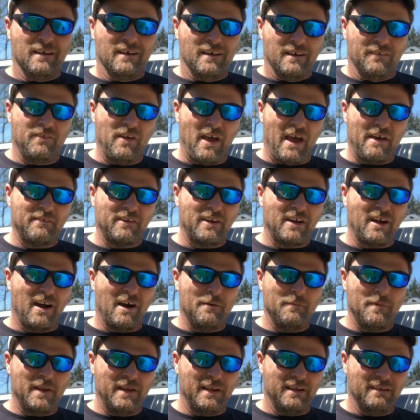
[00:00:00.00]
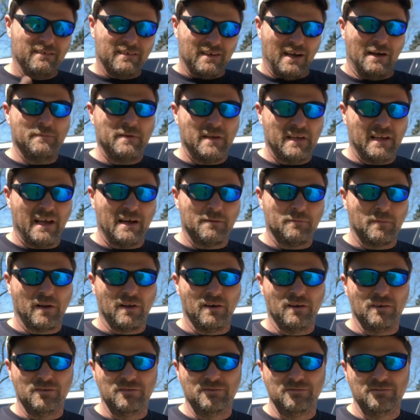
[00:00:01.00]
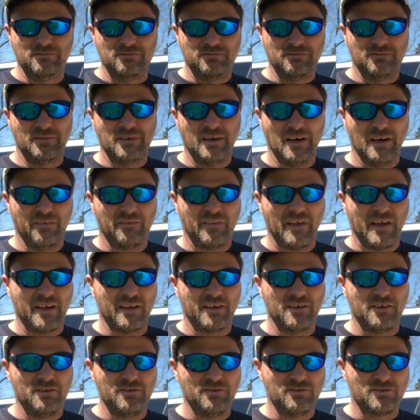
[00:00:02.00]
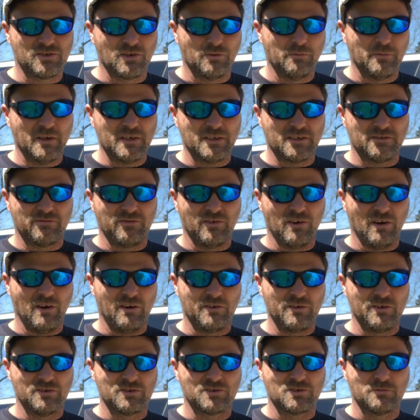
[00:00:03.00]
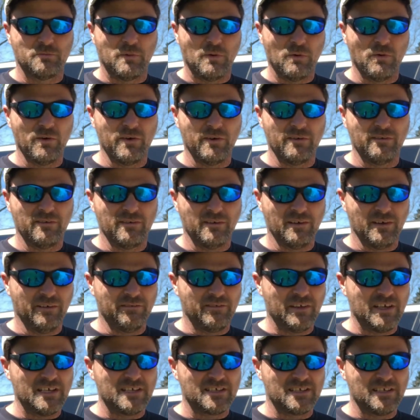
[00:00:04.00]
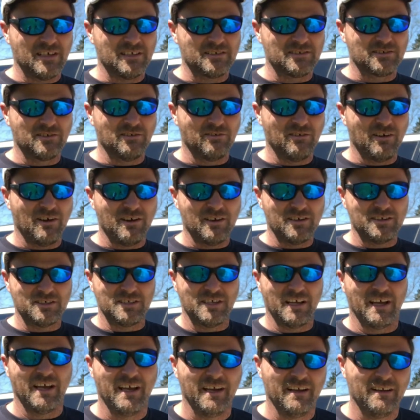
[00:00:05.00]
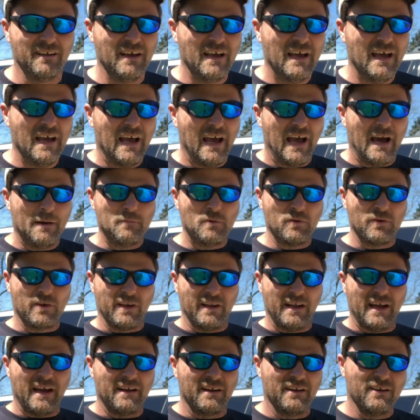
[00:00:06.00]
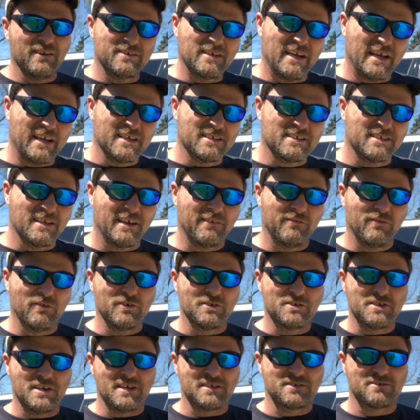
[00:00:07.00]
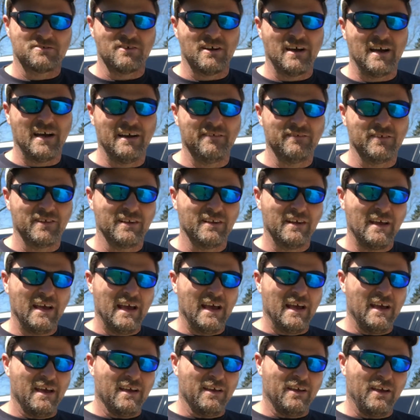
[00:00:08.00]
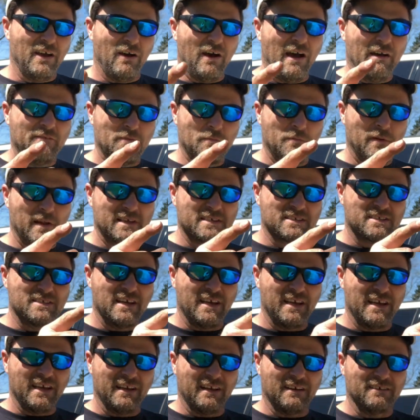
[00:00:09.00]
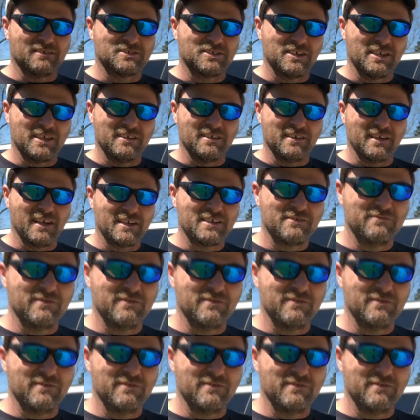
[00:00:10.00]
if you haven't commented, comment down below. Thank you so much for all your support of Thez Nutz Garage, and I'm gonna get out of here, take this thing for a test drive, and y'all have a blessed day, and I'll see you in the next